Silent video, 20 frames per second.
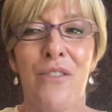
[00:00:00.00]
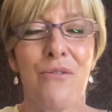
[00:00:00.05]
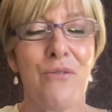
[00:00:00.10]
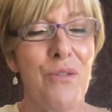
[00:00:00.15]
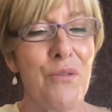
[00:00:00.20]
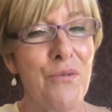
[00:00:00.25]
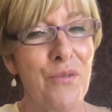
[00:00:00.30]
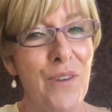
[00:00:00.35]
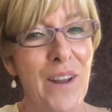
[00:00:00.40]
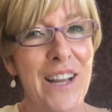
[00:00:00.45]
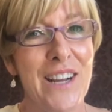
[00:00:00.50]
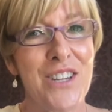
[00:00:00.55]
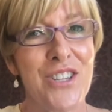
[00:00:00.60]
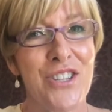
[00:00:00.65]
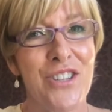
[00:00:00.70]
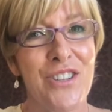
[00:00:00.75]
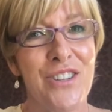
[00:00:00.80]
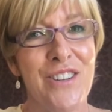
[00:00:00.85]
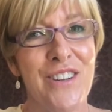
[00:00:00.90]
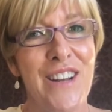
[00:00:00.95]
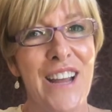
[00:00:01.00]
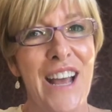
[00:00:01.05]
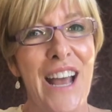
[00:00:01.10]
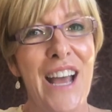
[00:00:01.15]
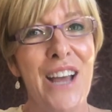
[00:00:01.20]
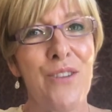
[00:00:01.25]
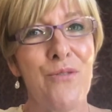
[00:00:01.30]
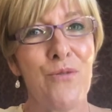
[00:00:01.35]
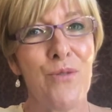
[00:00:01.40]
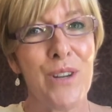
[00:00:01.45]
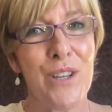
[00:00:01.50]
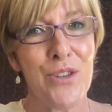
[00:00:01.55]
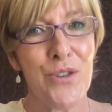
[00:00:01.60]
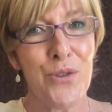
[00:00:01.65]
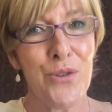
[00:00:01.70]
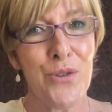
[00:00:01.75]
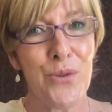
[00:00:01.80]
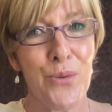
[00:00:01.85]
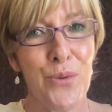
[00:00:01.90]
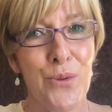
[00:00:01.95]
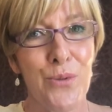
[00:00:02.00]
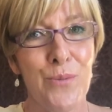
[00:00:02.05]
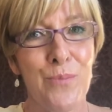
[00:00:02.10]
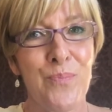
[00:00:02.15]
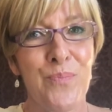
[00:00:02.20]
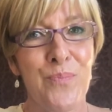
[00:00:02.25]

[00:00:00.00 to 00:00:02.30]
reflection and renewal.